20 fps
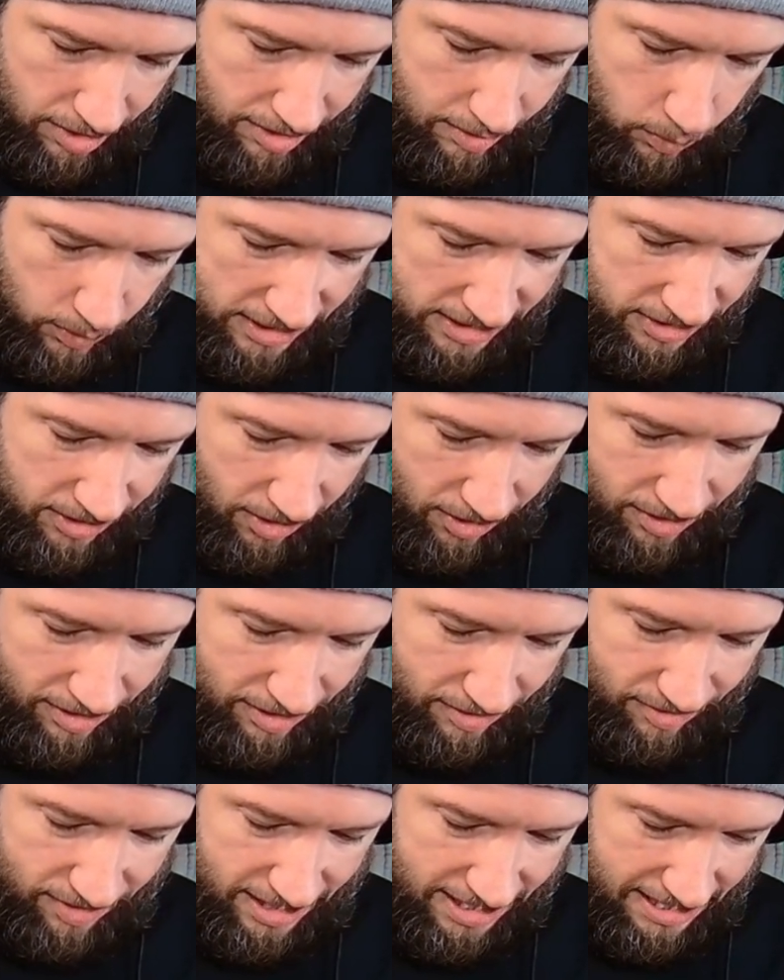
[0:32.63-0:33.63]
we started the
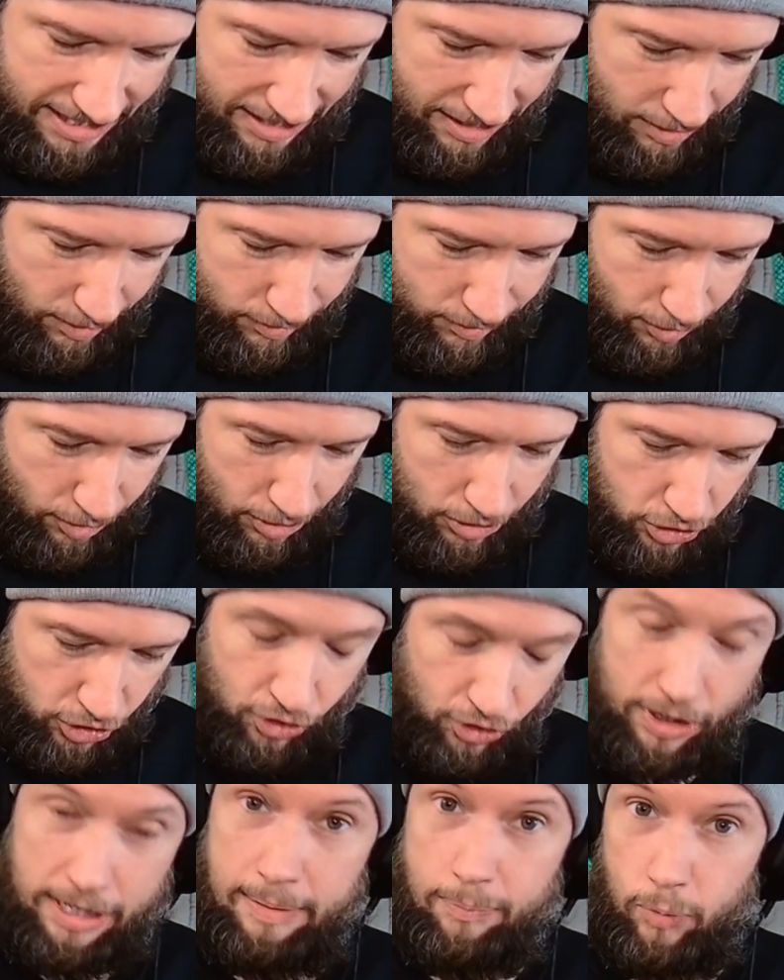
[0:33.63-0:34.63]
video for our
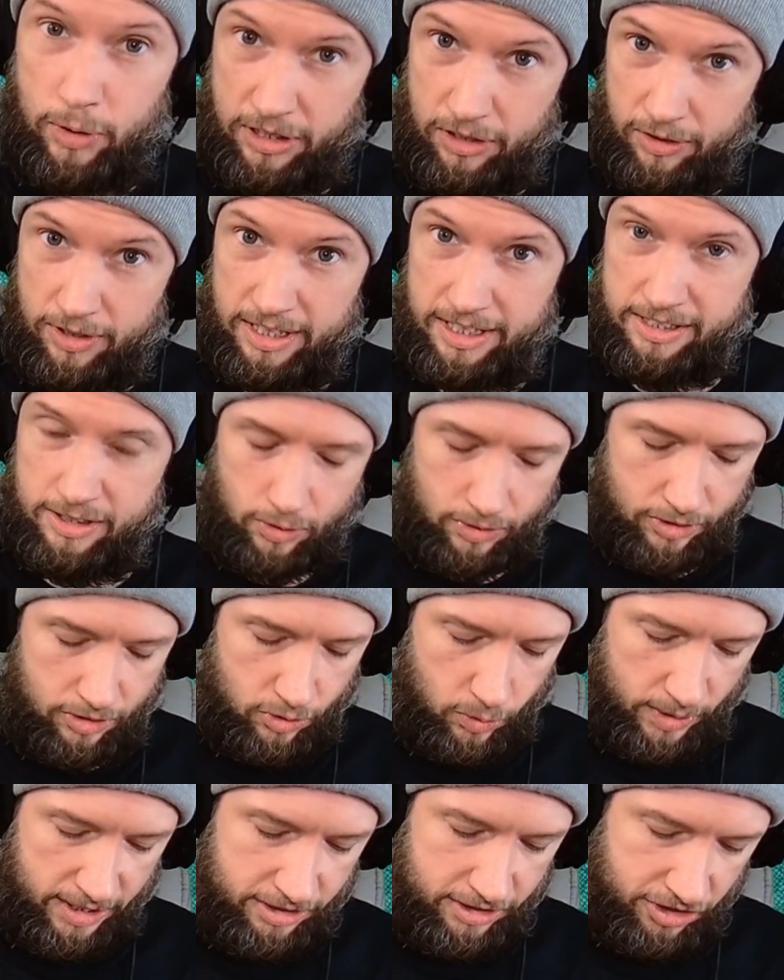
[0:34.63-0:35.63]
stream, we do this on
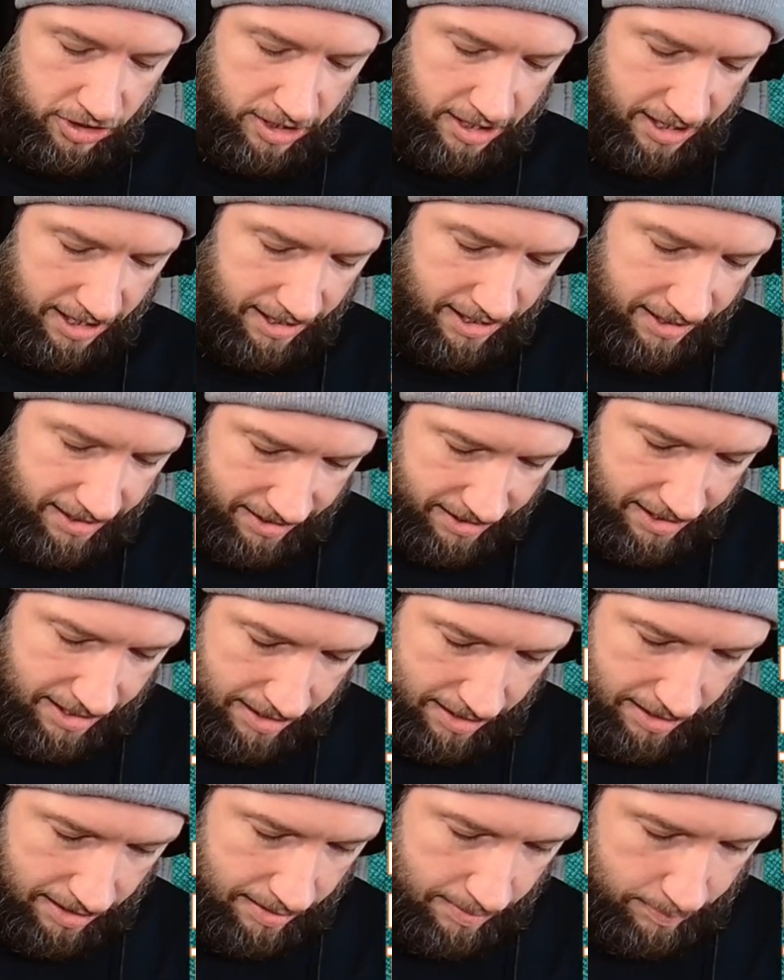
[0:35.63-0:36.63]
Twitch
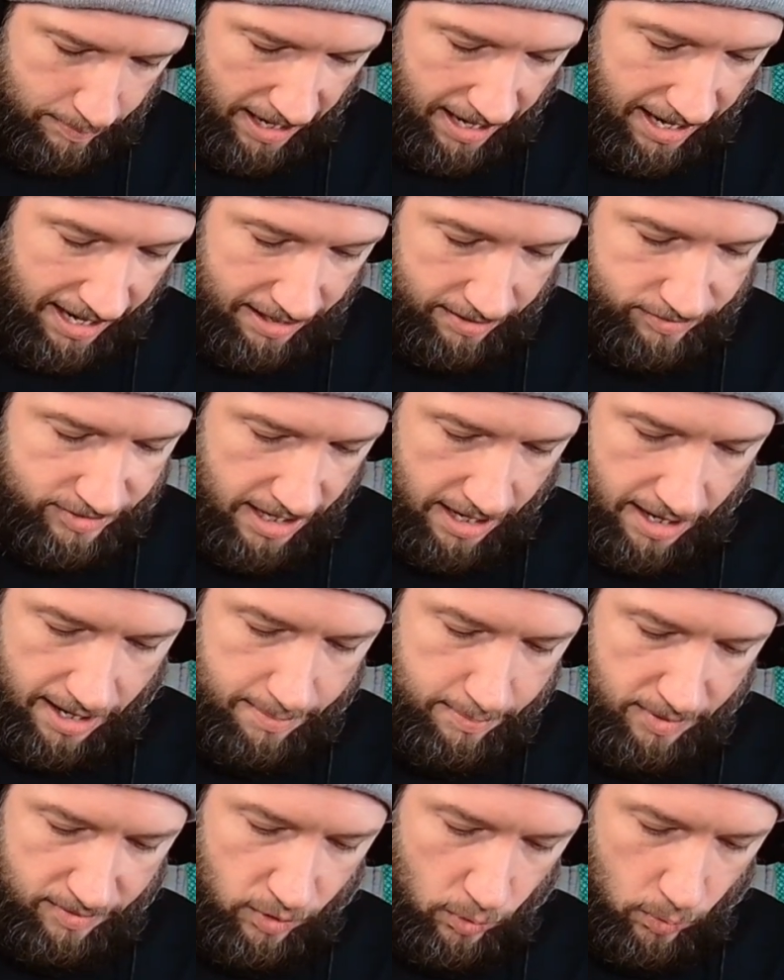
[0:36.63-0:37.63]
ahead of
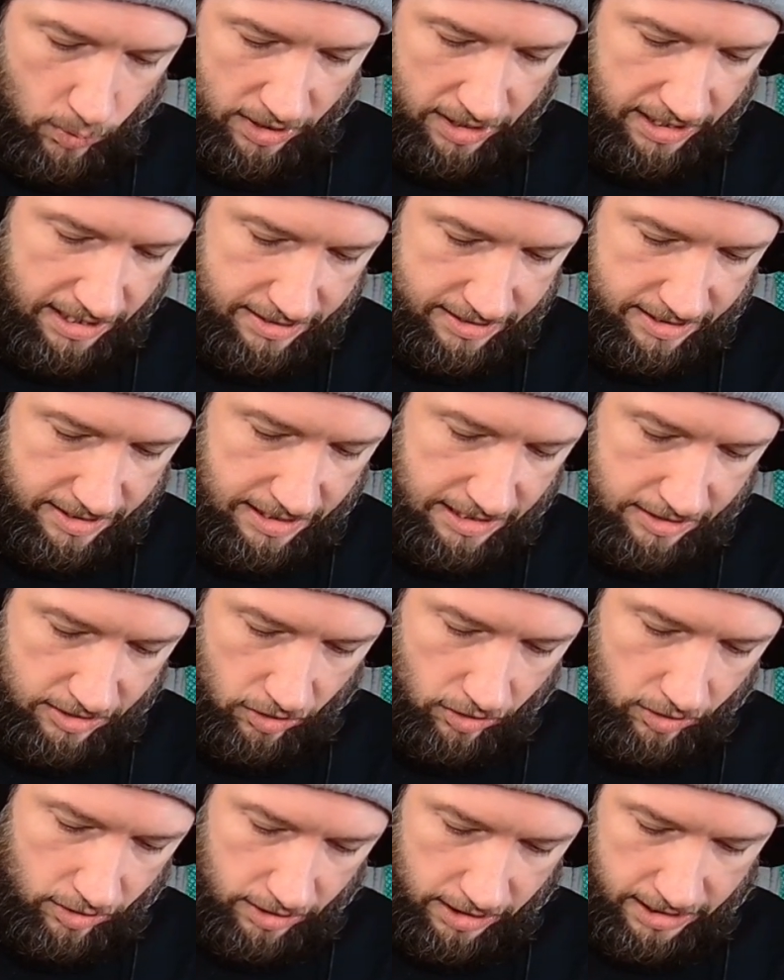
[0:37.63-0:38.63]
time. If you want to get to these
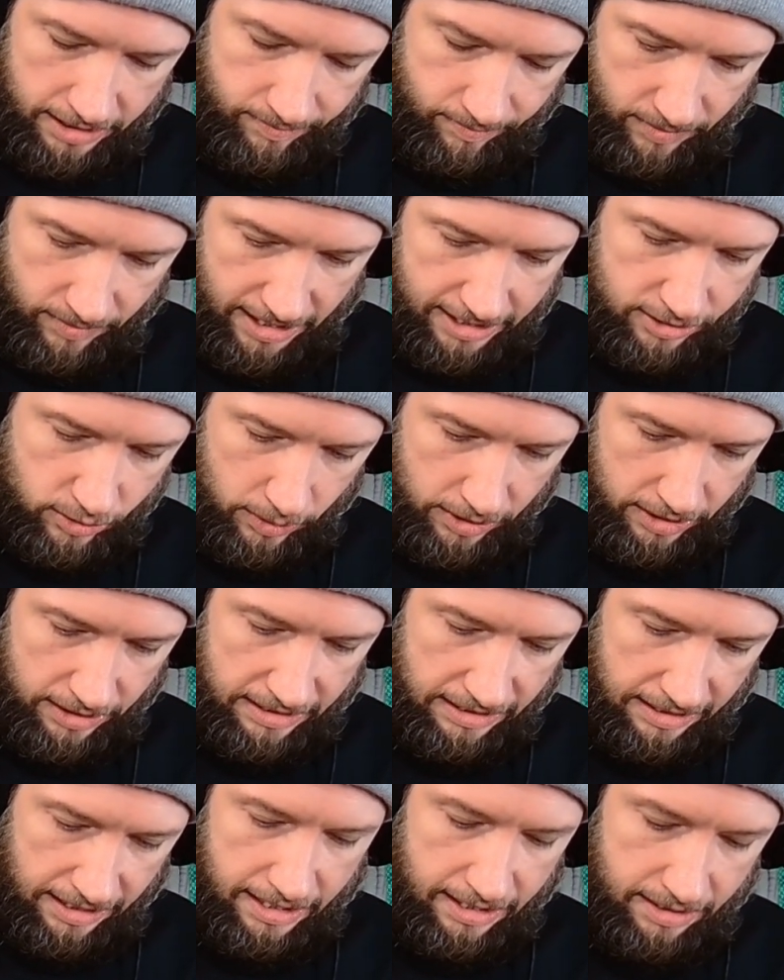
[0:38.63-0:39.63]
early, that's where you
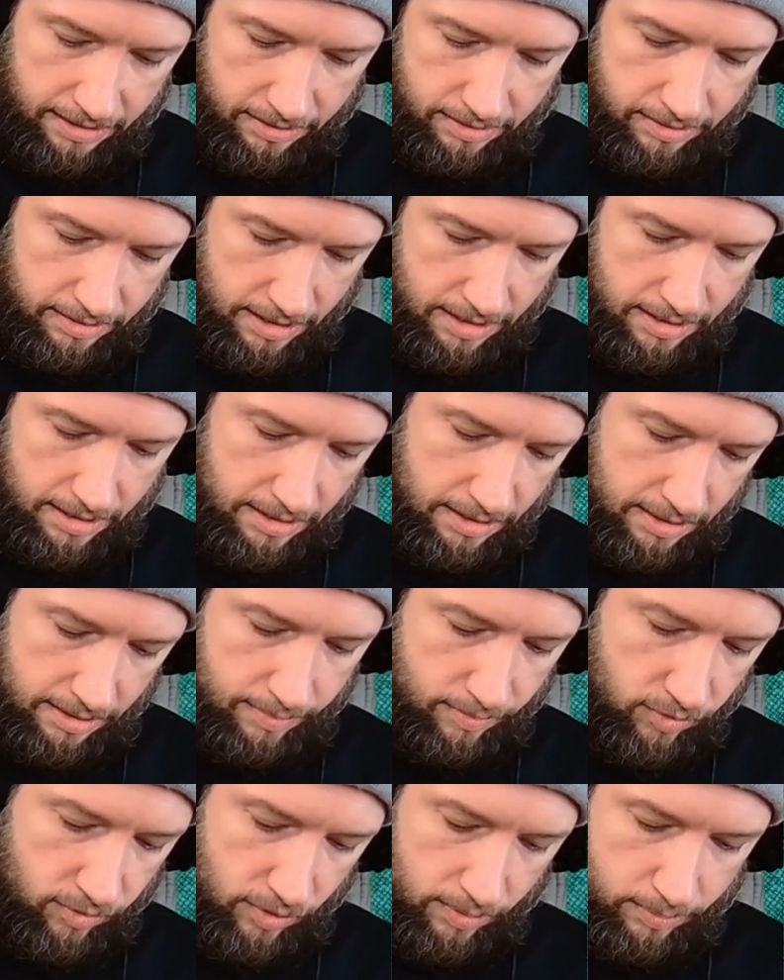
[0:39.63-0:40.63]
can get it,
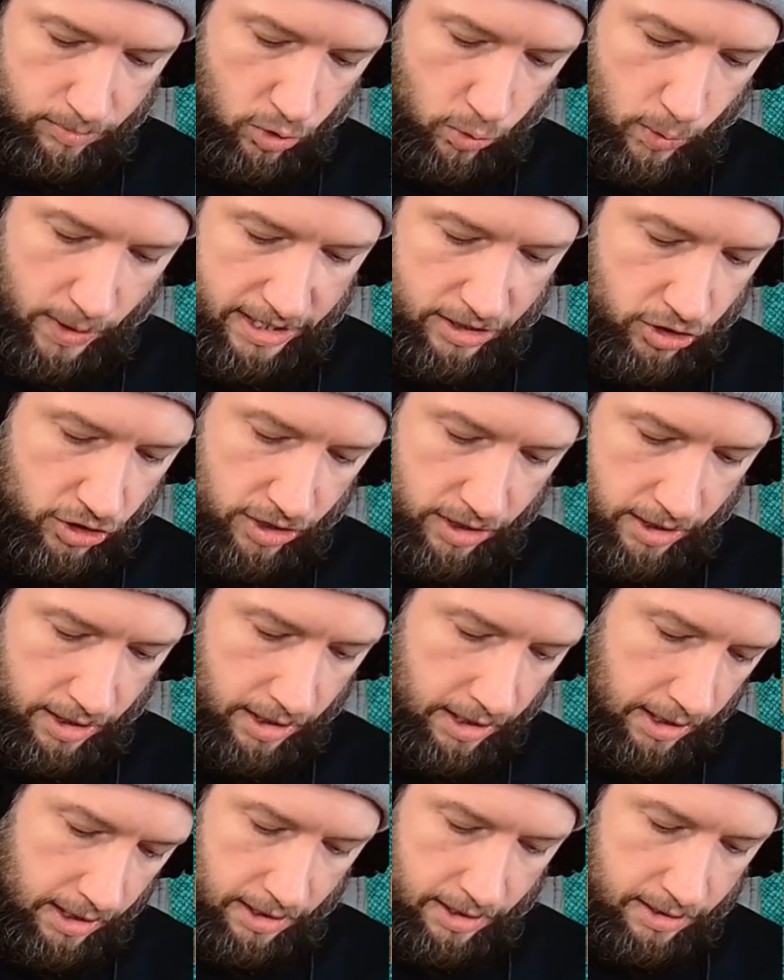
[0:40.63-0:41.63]
from
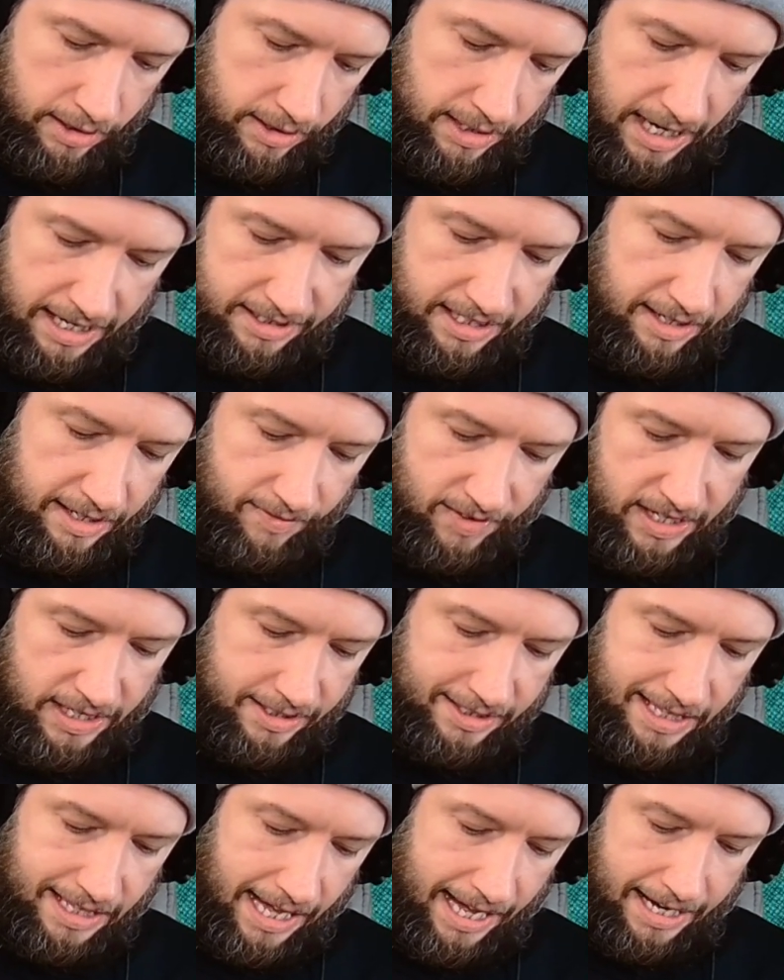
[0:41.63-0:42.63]

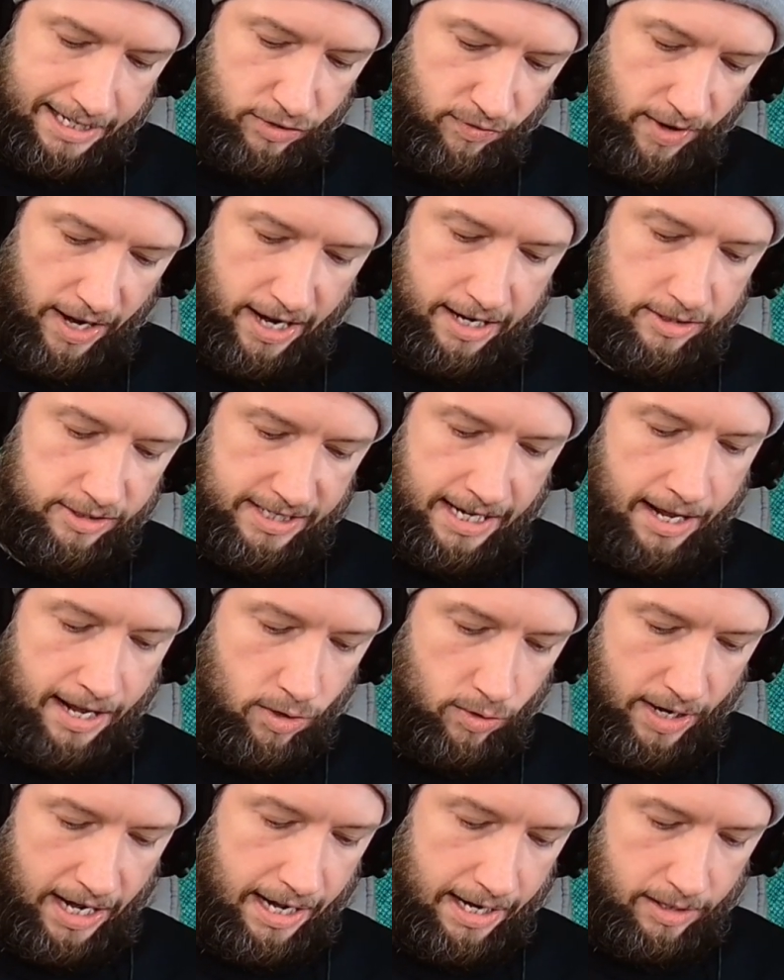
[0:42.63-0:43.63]

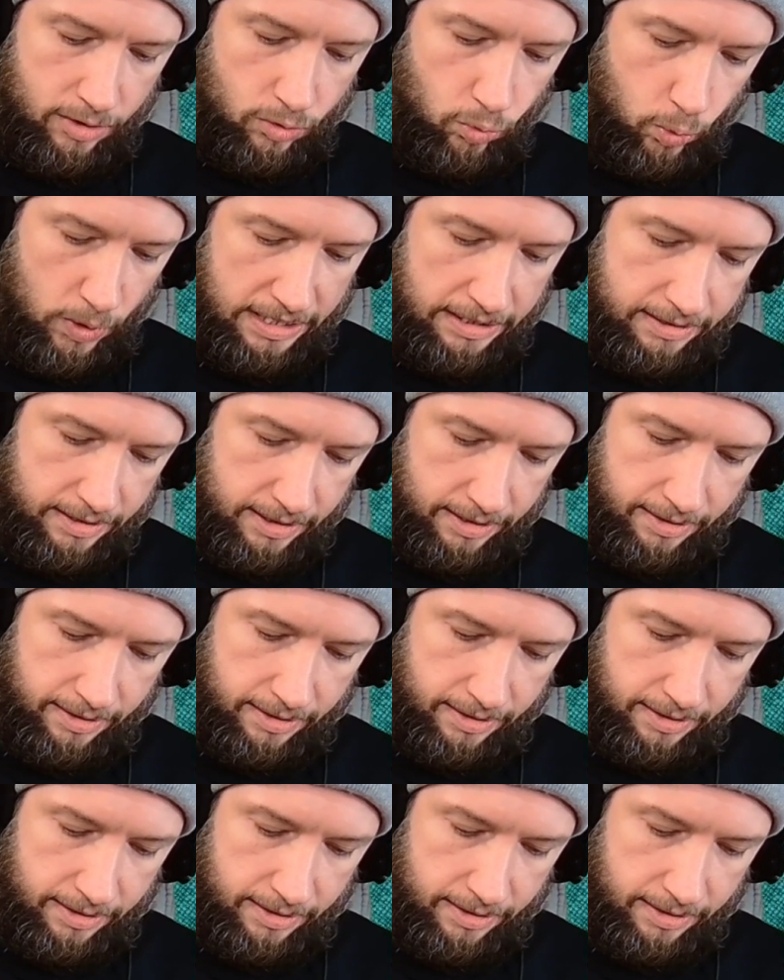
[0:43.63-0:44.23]
twitch.tv/Firesnout and Wheat.